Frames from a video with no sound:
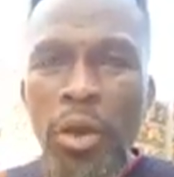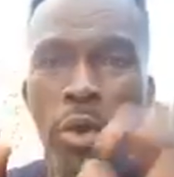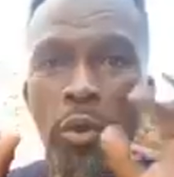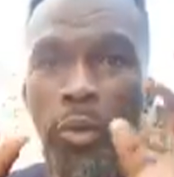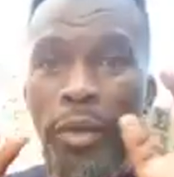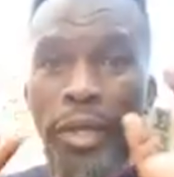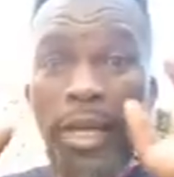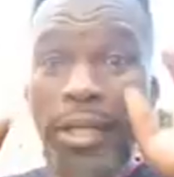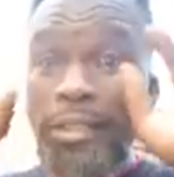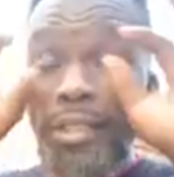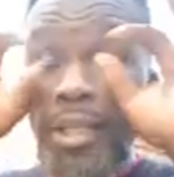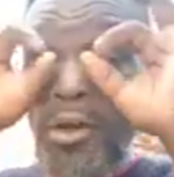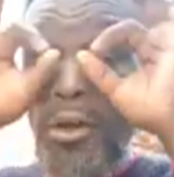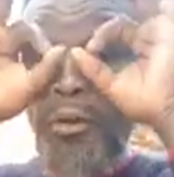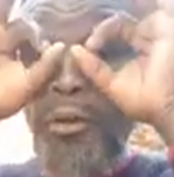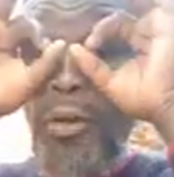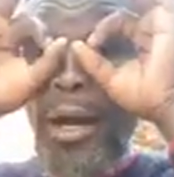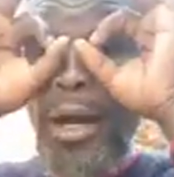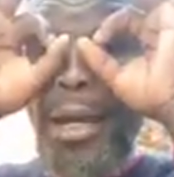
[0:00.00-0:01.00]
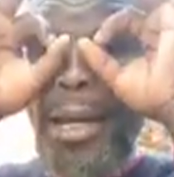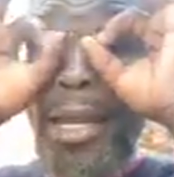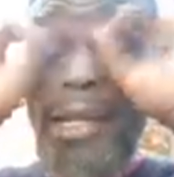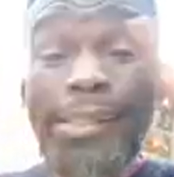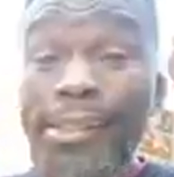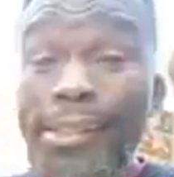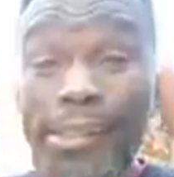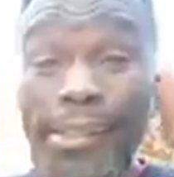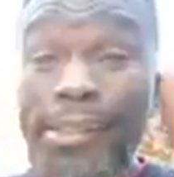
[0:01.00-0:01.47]
we can't take off our
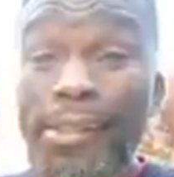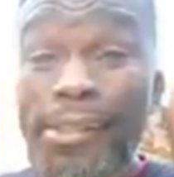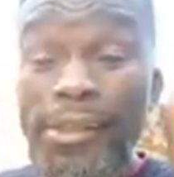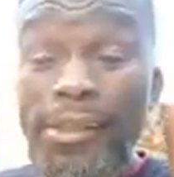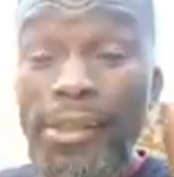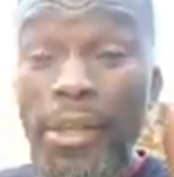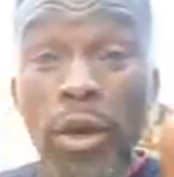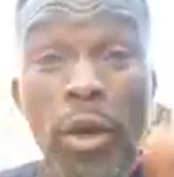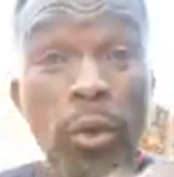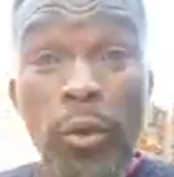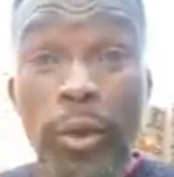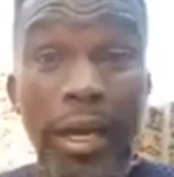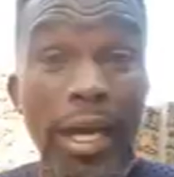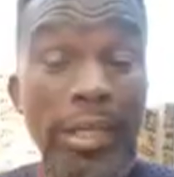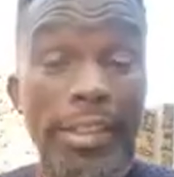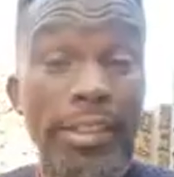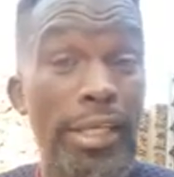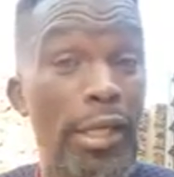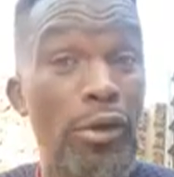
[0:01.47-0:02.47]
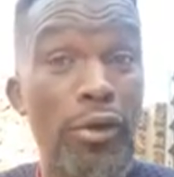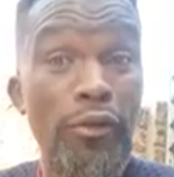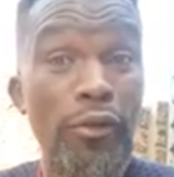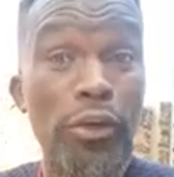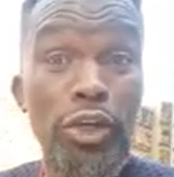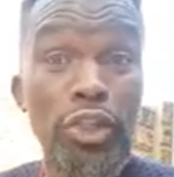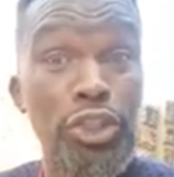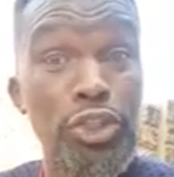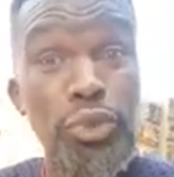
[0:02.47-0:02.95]
glasses, we can't take off
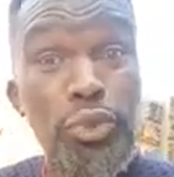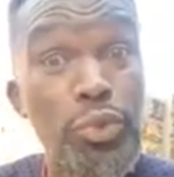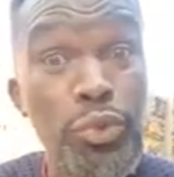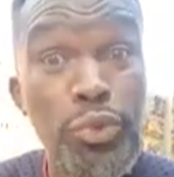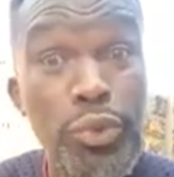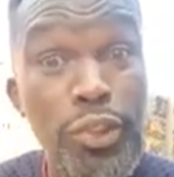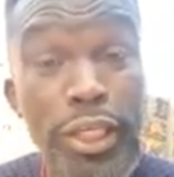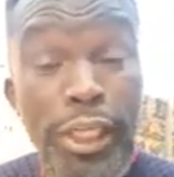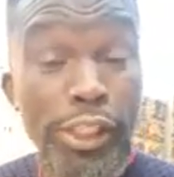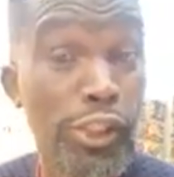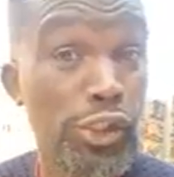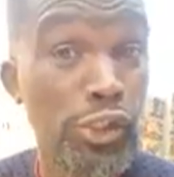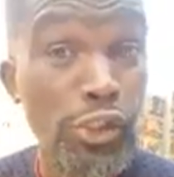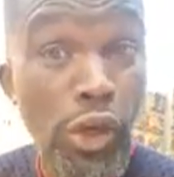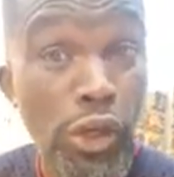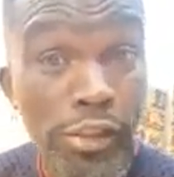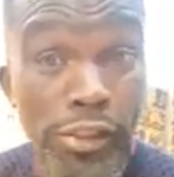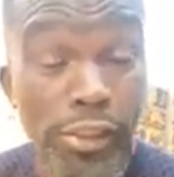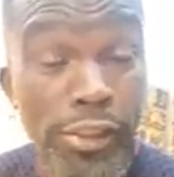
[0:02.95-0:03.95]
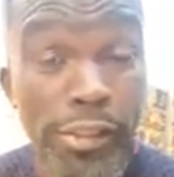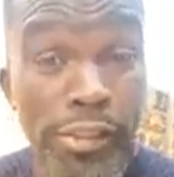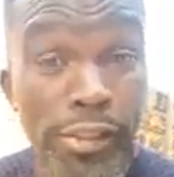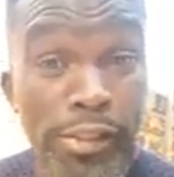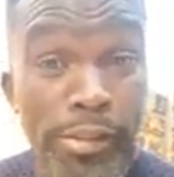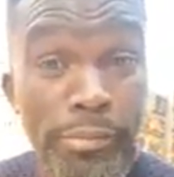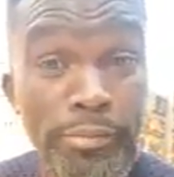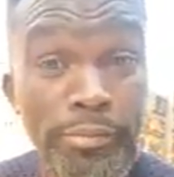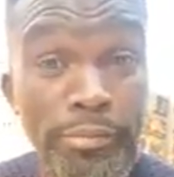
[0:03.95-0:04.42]
our shoes and socks,
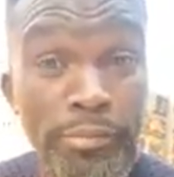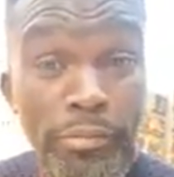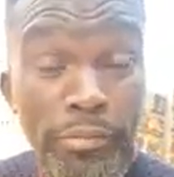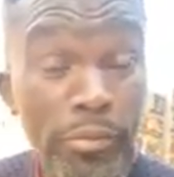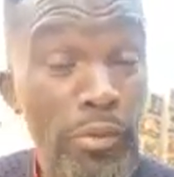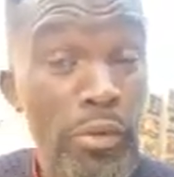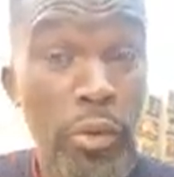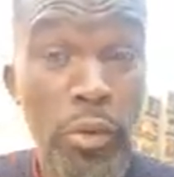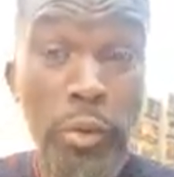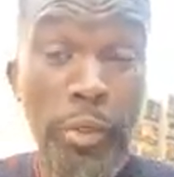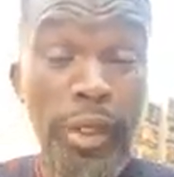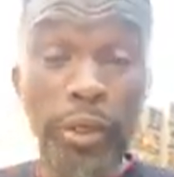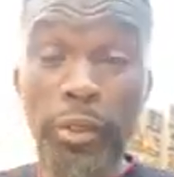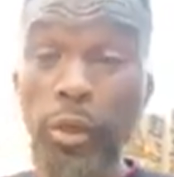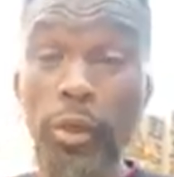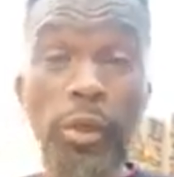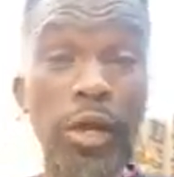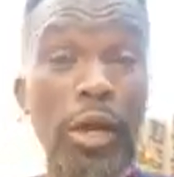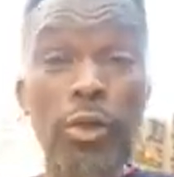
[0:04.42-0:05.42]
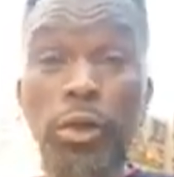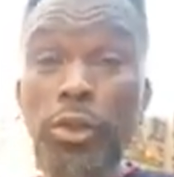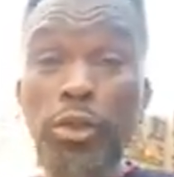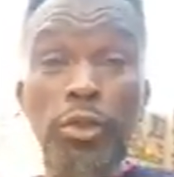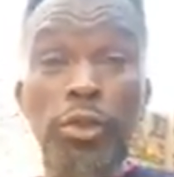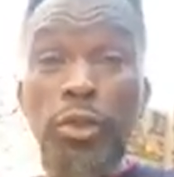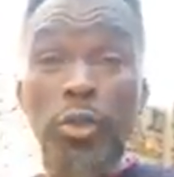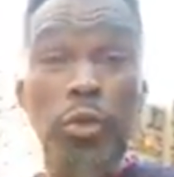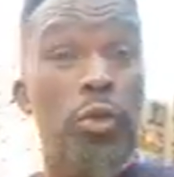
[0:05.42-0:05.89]
we can no longer go to
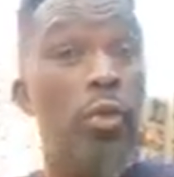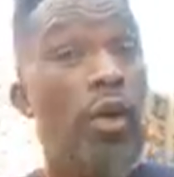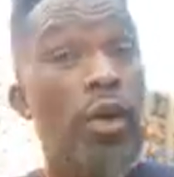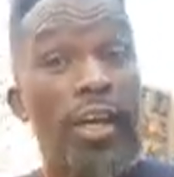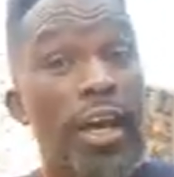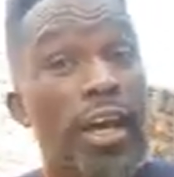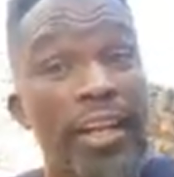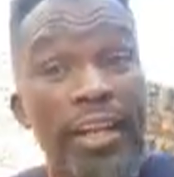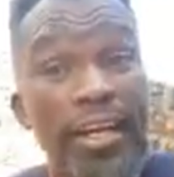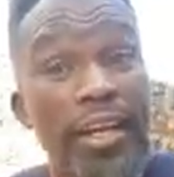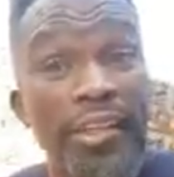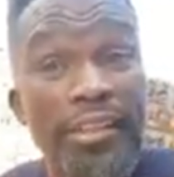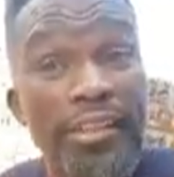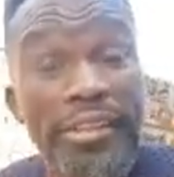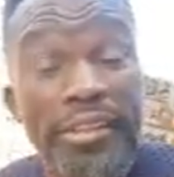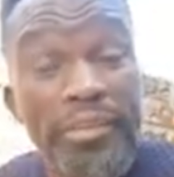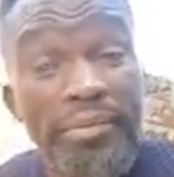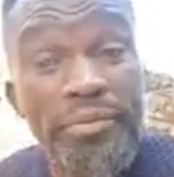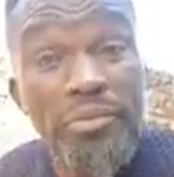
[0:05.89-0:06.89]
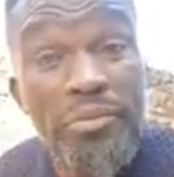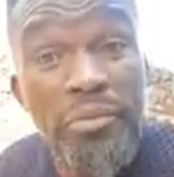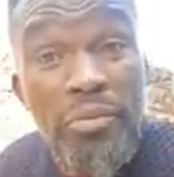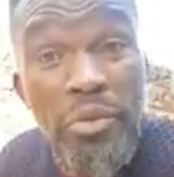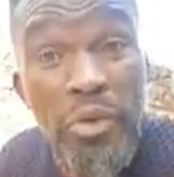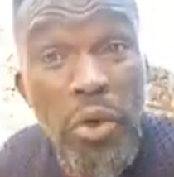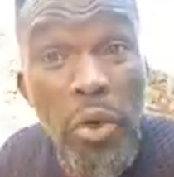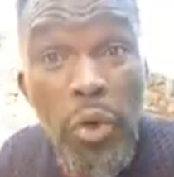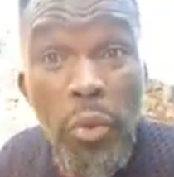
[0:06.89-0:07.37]
the rural areas,
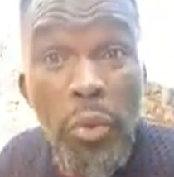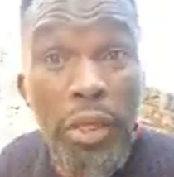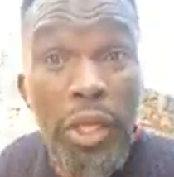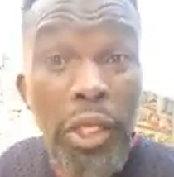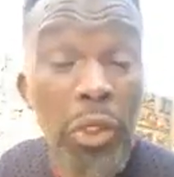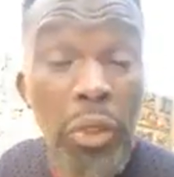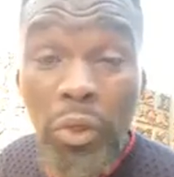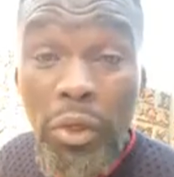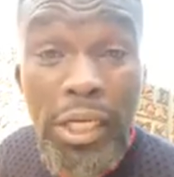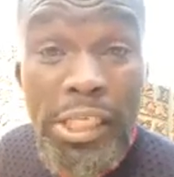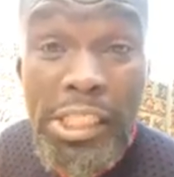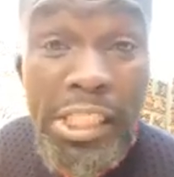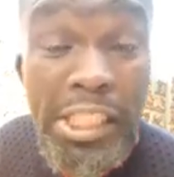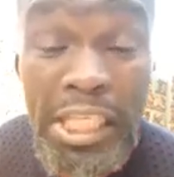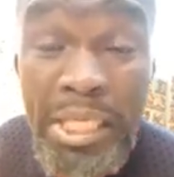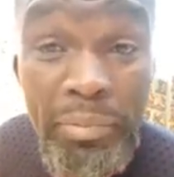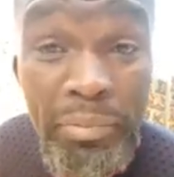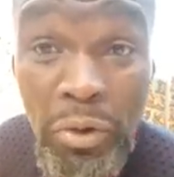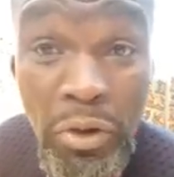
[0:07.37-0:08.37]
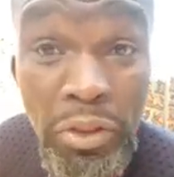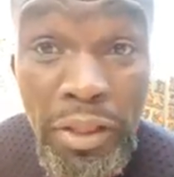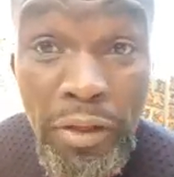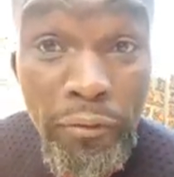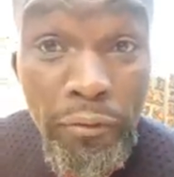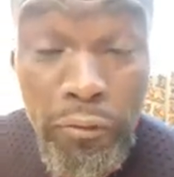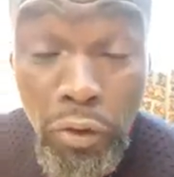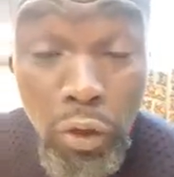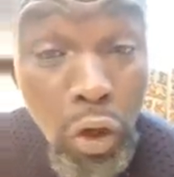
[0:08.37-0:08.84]
we can no longer sleep on the
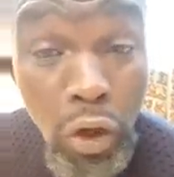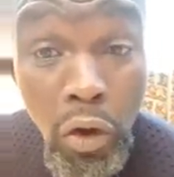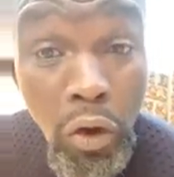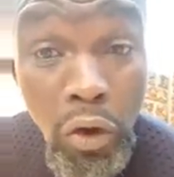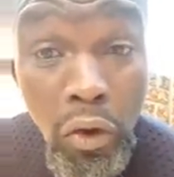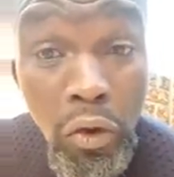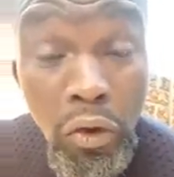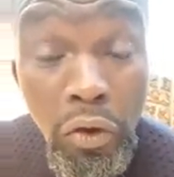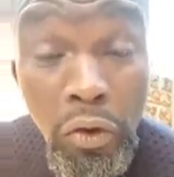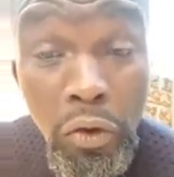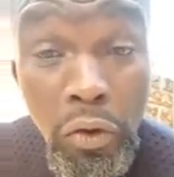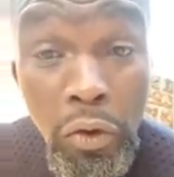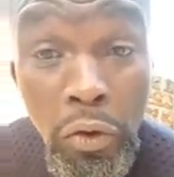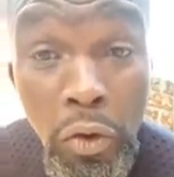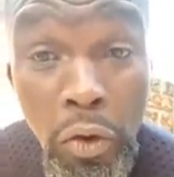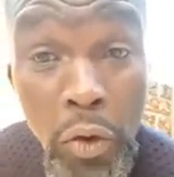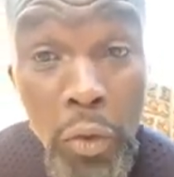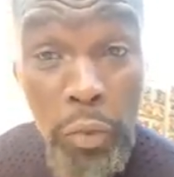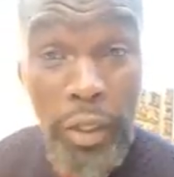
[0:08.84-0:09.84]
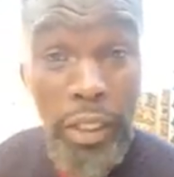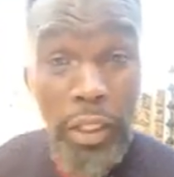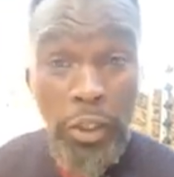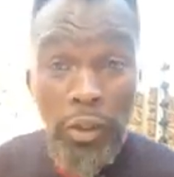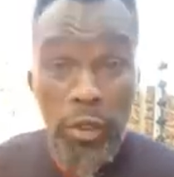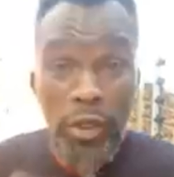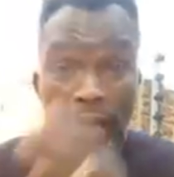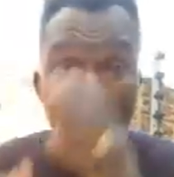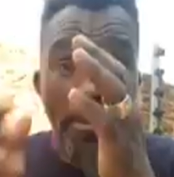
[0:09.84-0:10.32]
floor, we can
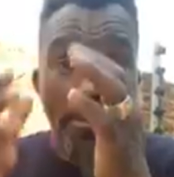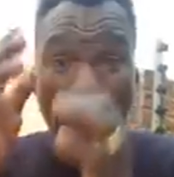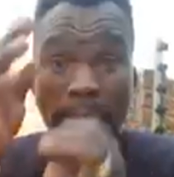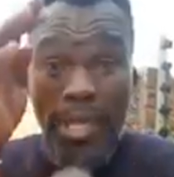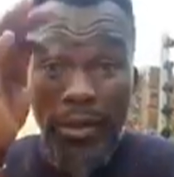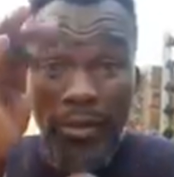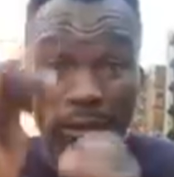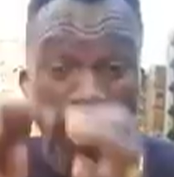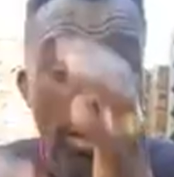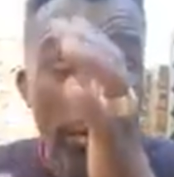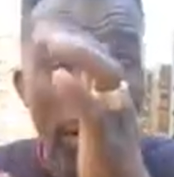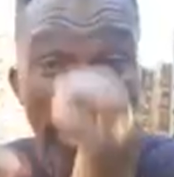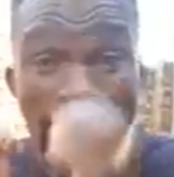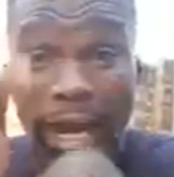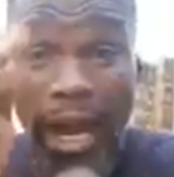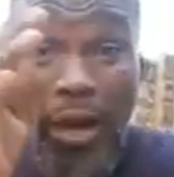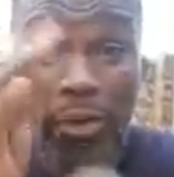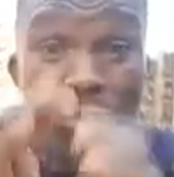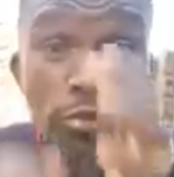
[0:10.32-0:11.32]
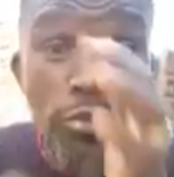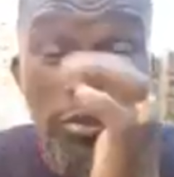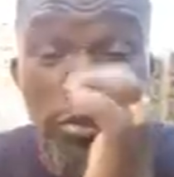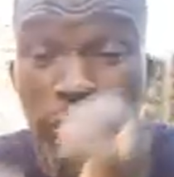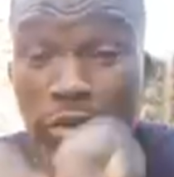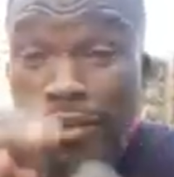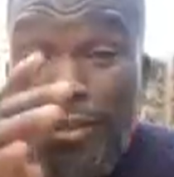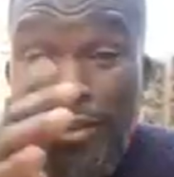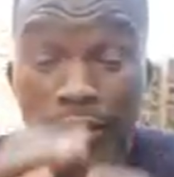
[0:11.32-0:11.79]
no longer milk our
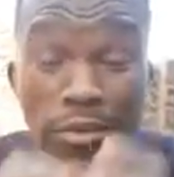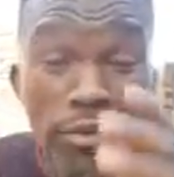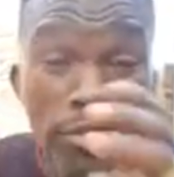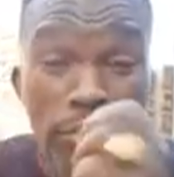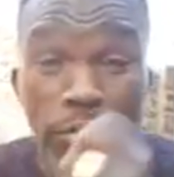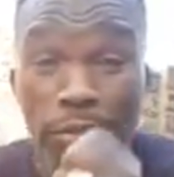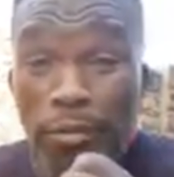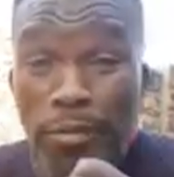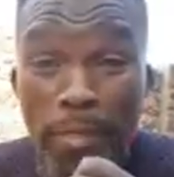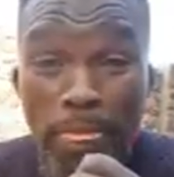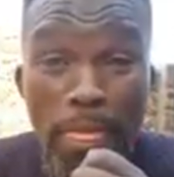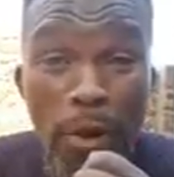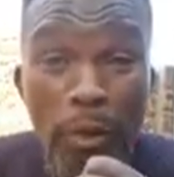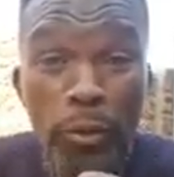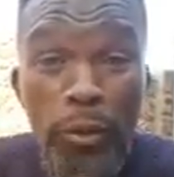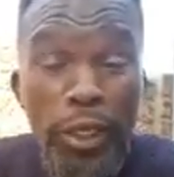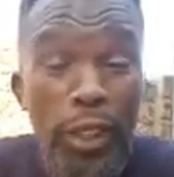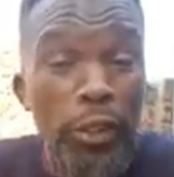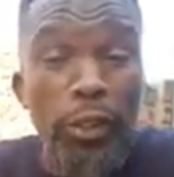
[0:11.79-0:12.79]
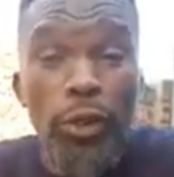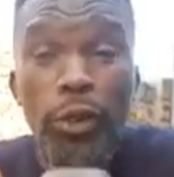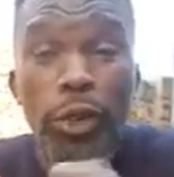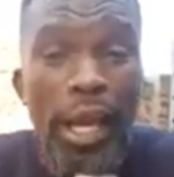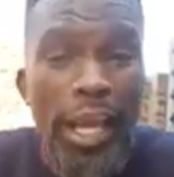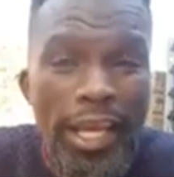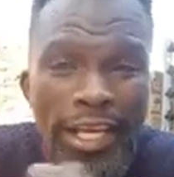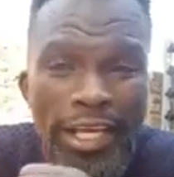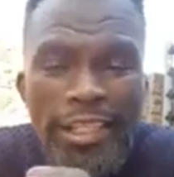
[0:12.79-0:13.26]
cows, we can no
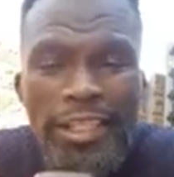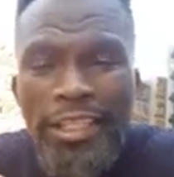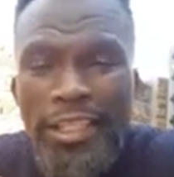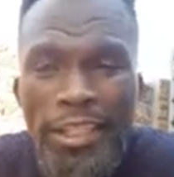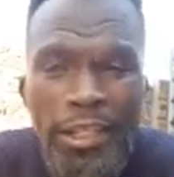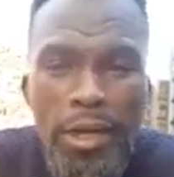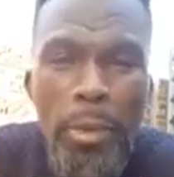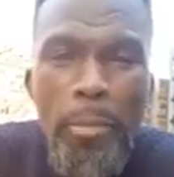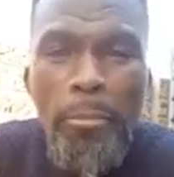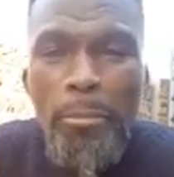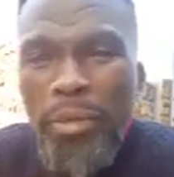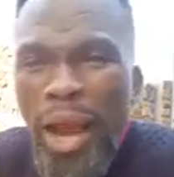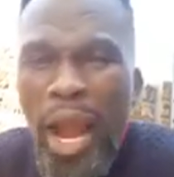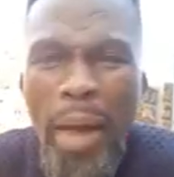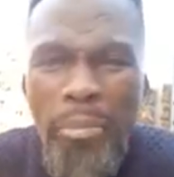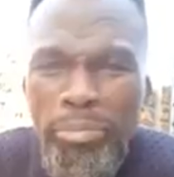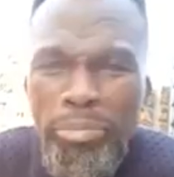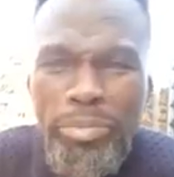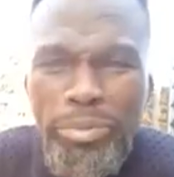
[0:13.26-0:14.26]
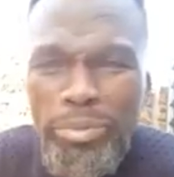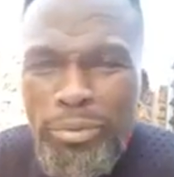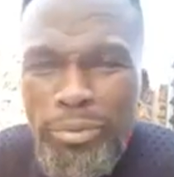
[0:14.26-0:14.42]
longer eat pap